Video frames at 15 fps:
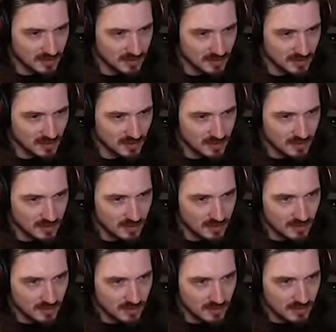
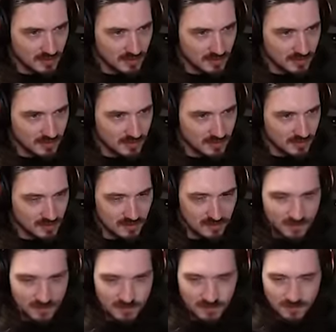
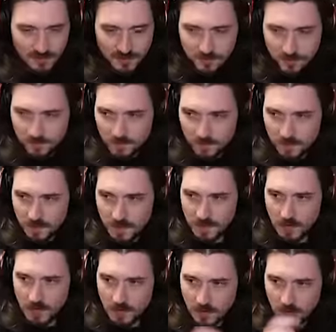
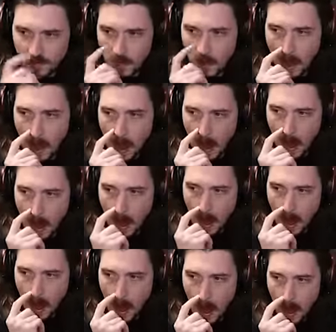
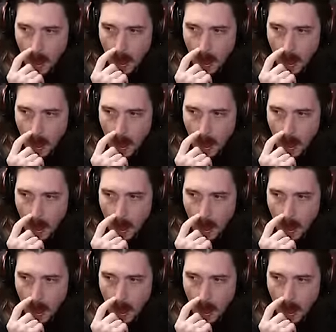[no speech]